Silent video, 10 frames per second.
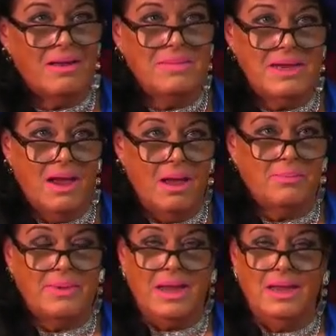coming
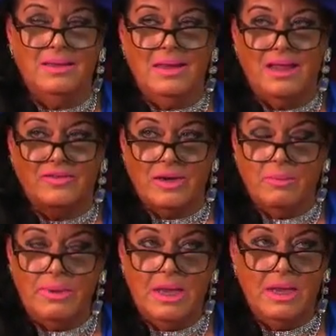up, and that's going
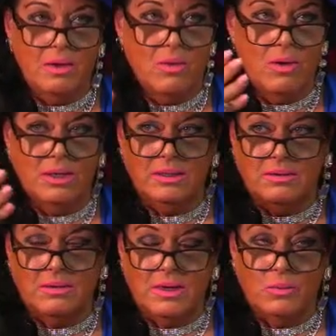to be on
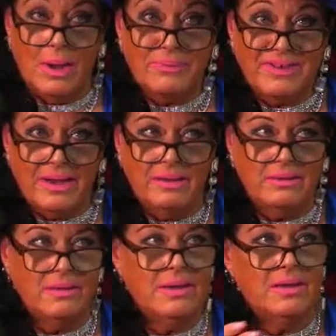our website.
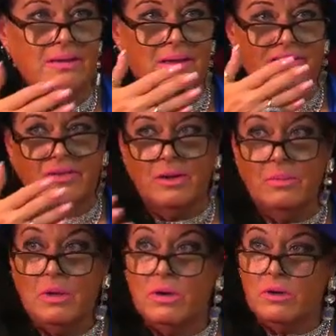That's going to
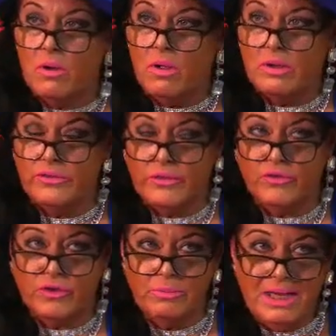be on all our
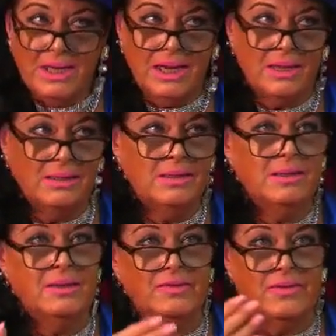social media
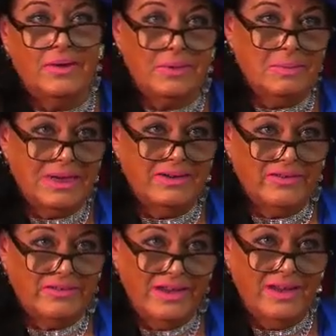for everybody
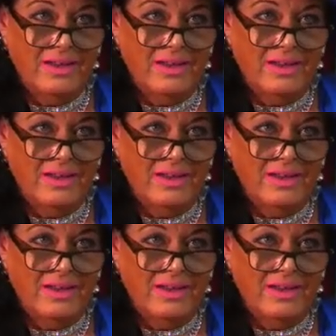to see.